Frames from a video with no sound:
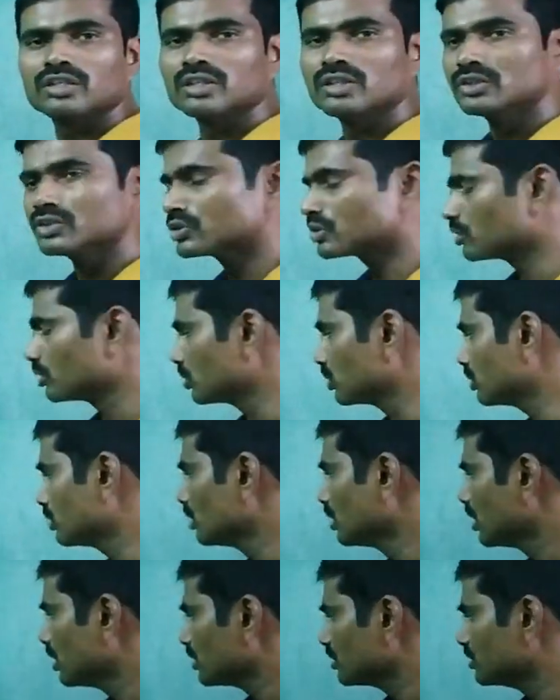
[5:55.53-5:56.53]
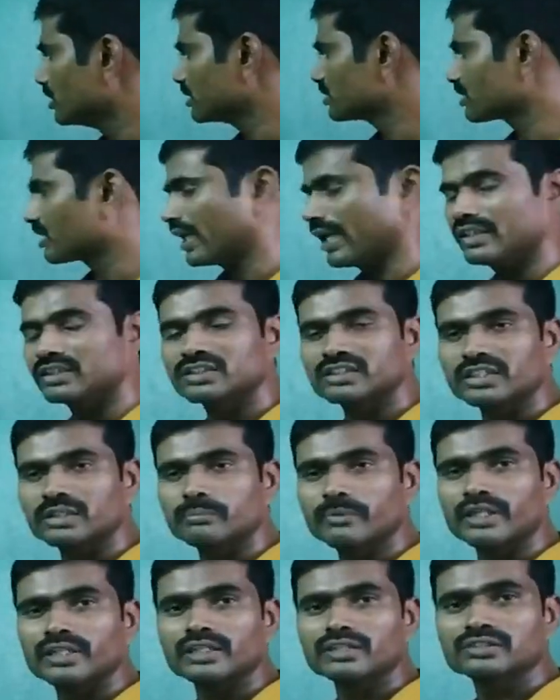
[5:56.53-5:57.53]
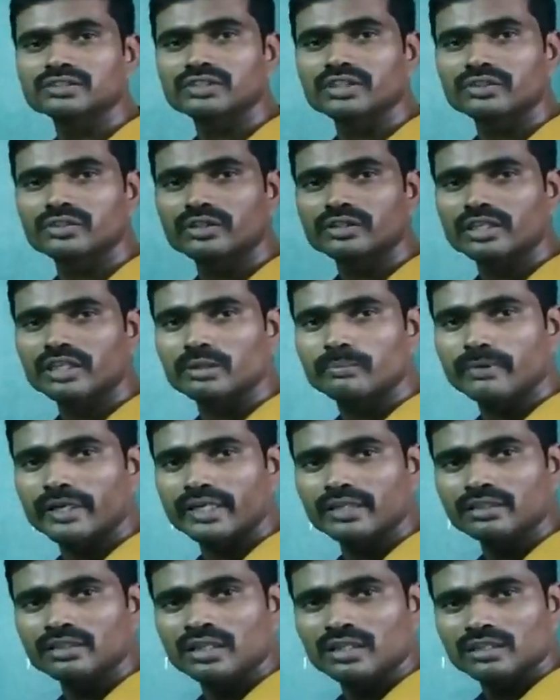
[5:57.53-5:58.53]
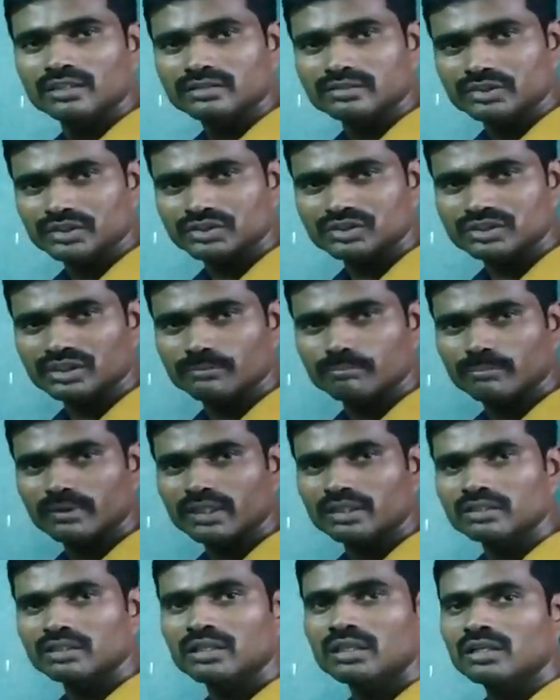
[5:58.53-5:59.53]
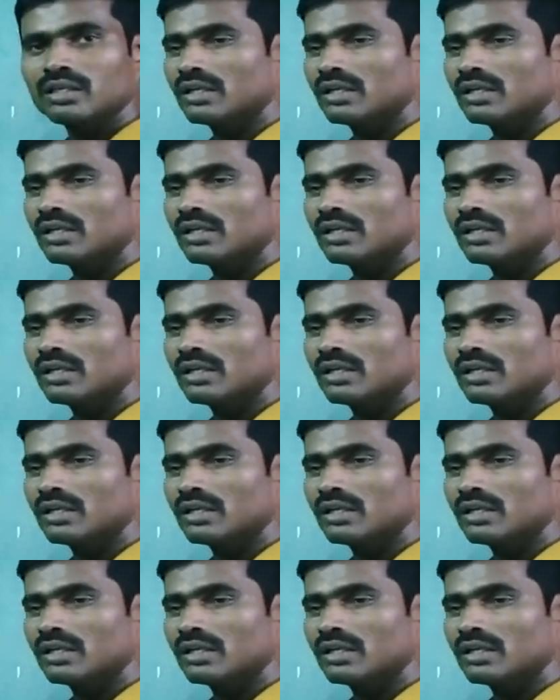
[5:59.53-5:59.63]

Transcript: So this line segment is denoted by this symbol.